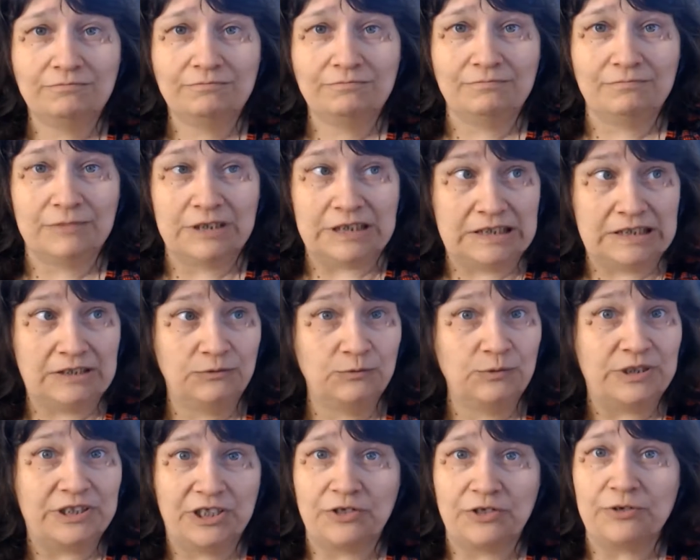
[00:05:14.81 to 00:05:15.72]
it
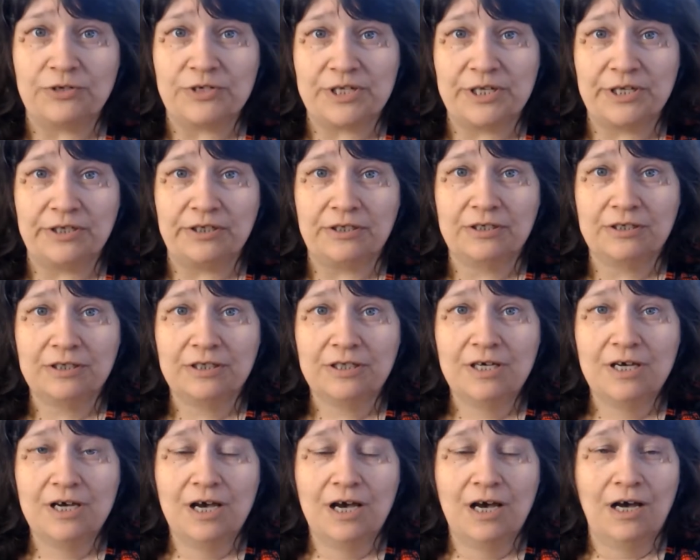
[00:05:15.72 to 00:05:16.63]
was interesting.
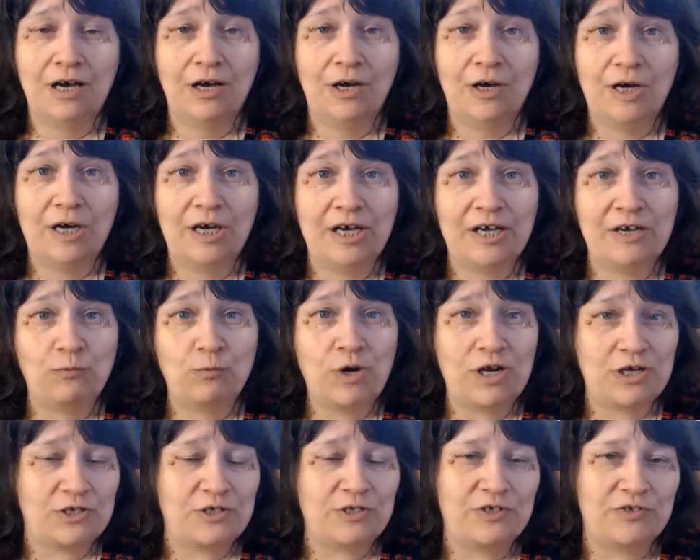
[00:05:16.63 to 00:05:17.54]
I
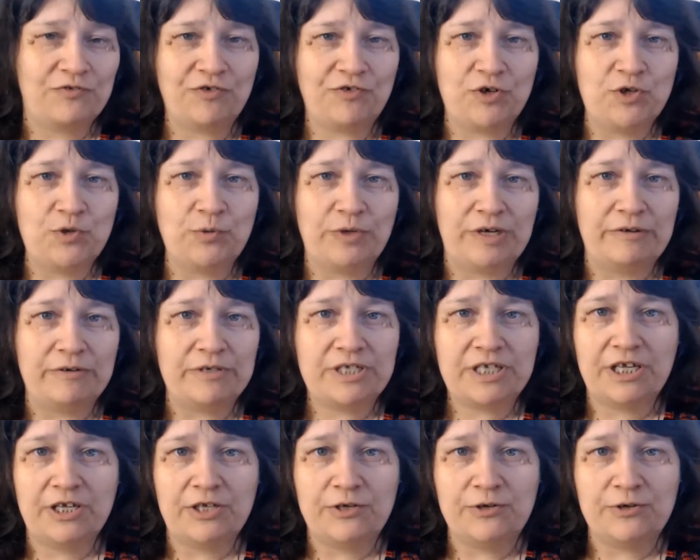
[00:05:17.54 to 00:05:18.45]
watched this first when I was
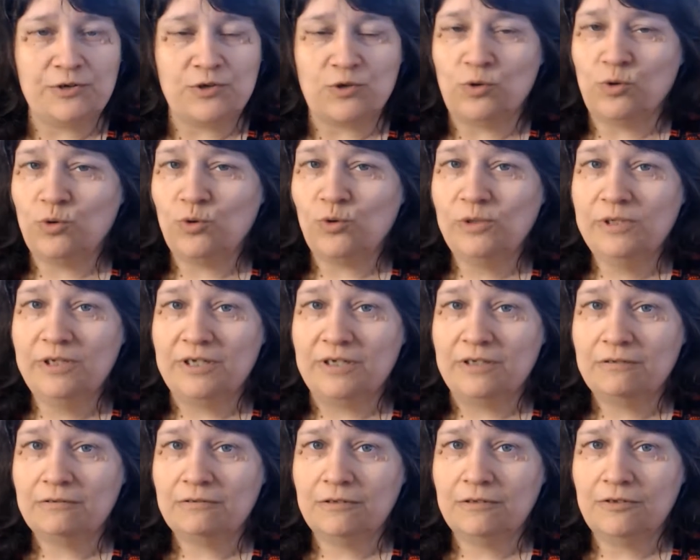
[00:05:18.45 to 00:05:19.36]
10 years old, and
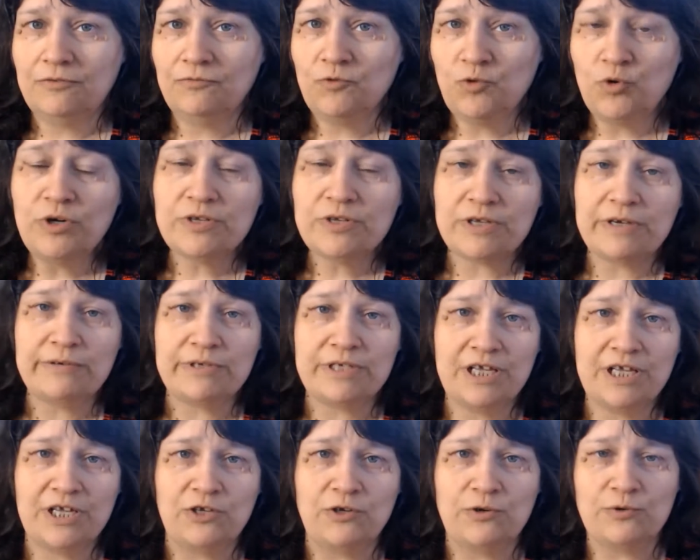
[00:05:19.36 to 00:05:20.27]
of course I was
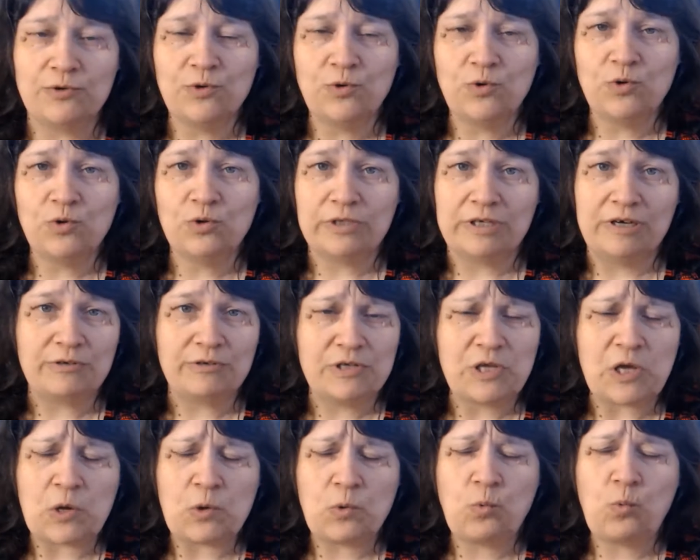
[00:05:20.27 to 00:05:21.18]
10 years old. I was
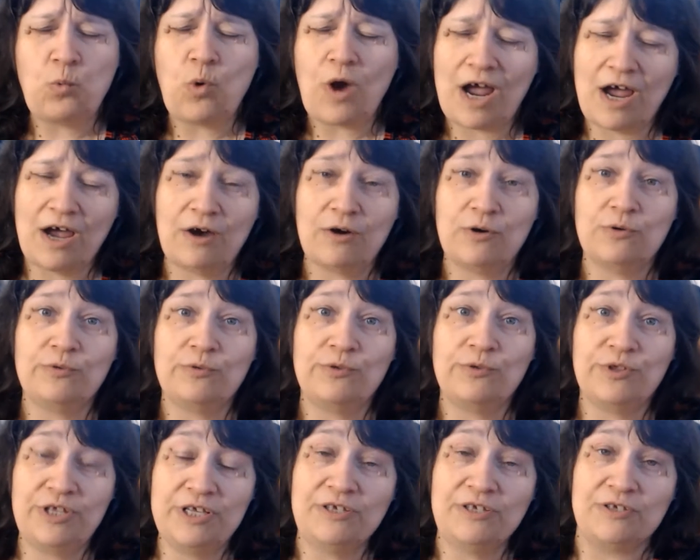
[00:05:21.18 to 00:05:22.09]
like, wow,
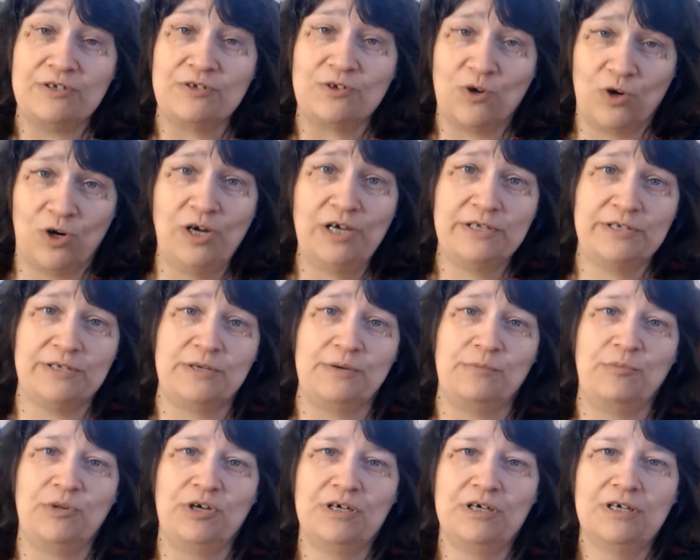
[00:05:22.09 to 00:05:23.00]
this is awesome.
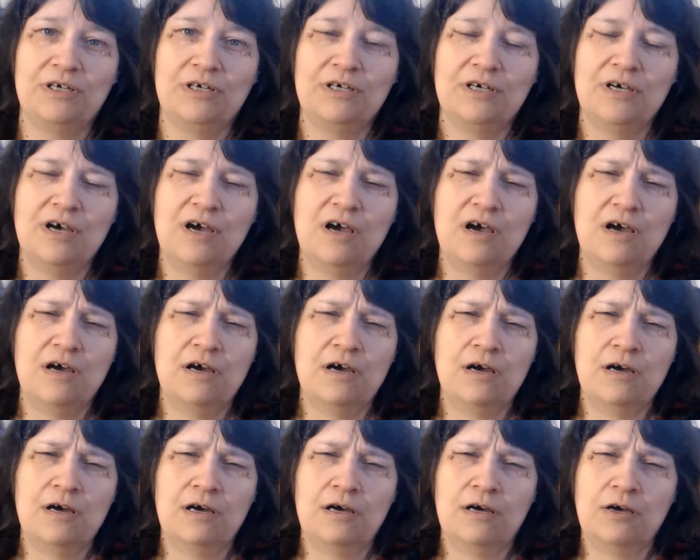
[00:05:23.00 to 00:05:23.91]

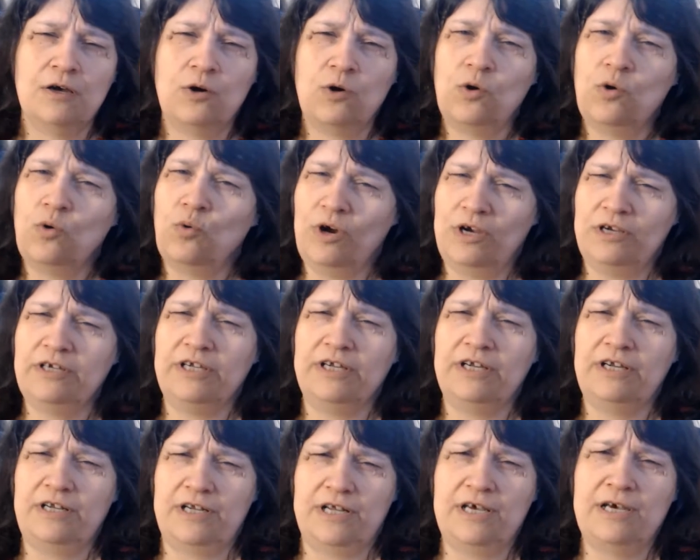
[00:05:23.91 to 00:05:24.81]
Watching
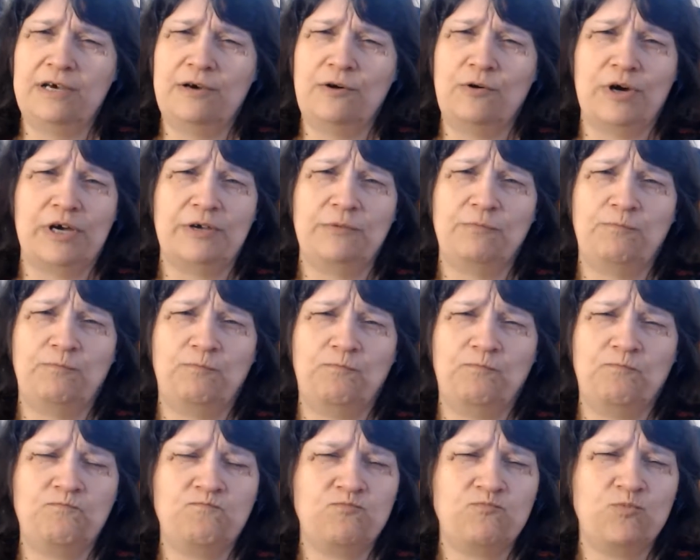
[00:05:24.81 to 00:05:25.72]
it now, I
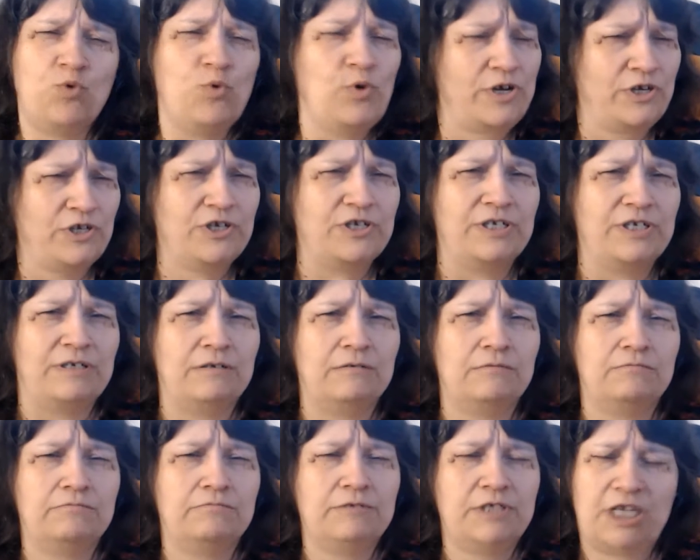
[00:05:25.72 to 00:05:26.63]
question
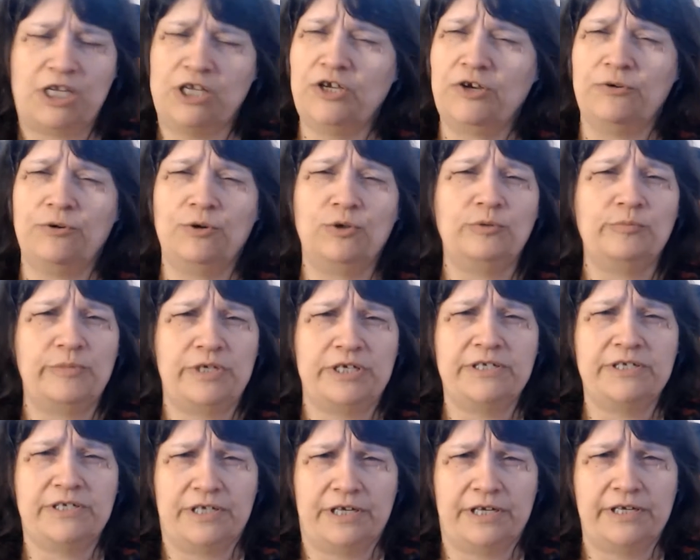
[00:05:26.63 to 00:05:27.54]
10-year-old
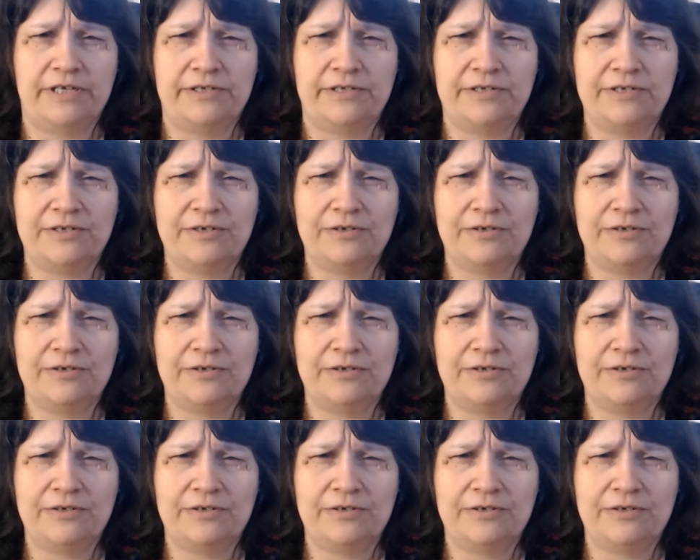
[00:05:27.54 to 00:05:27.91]
me's taste.